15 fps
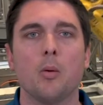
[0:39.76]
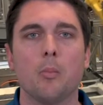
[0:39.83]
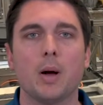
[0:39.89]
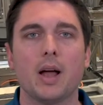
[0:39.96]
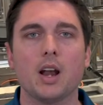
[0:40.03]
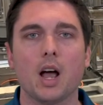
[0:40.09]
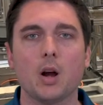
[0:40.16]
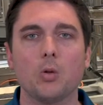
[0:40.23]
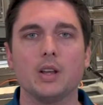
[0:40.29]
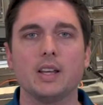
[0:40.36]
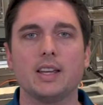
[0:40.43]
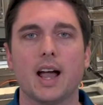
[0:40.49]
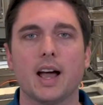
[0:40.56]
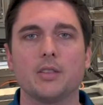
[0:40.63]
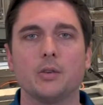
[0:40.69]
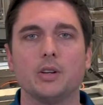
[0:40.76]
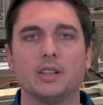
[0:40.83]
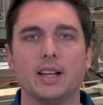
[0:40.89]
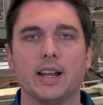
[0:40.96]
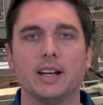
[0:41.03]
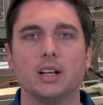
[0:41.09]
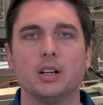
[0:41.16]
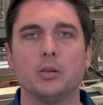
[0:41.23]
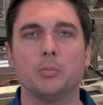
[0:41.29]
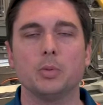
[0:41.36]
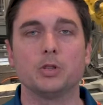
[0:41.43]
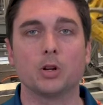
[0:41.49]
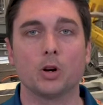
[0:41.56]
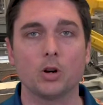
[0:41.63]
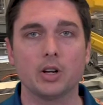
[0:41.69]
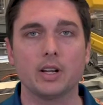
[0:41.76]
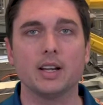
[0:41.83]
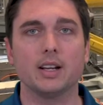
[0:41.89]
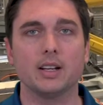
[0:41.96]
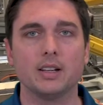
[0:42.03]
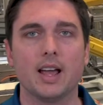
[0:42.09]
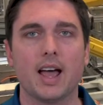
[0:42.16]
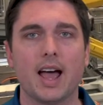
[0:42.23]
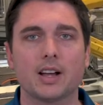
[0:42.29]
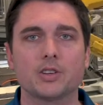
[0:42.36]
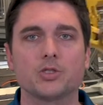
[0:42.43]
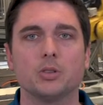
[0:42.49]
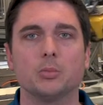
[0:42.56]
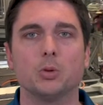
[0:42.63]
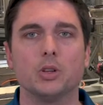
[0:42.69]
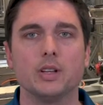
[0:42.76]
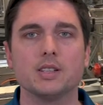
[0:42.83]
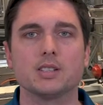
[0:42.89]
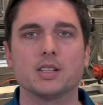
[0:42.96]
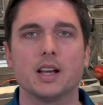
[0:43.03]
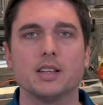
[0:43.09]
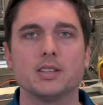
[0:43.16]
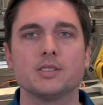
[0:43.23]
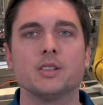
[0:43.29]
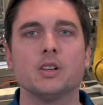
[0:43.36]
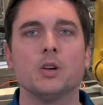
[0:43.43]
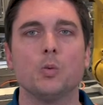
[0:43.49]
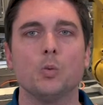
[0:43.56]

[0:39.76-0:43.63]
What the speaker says: By not only gathering data, but turning it into actionable insights,